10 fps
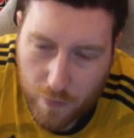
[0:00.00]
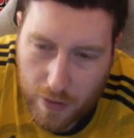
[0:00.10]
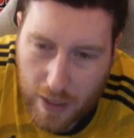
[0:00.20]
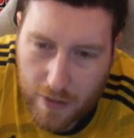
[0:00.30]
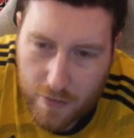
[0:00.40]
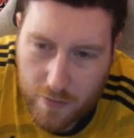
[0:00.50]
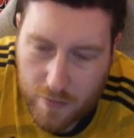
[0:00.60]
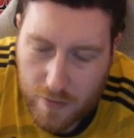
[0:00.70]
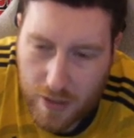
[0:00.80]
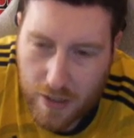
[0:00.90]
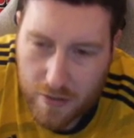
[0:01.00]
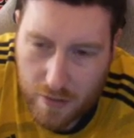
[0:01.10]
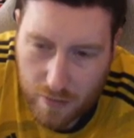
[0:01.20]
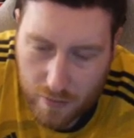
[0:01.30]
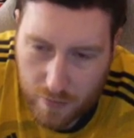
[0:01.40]
getting 6th,
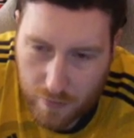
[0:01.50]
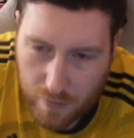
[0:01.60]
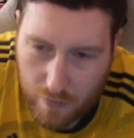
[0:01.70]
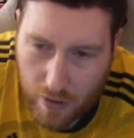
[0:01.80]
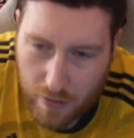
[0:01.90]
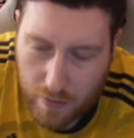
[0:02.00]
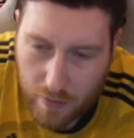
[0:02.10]
right?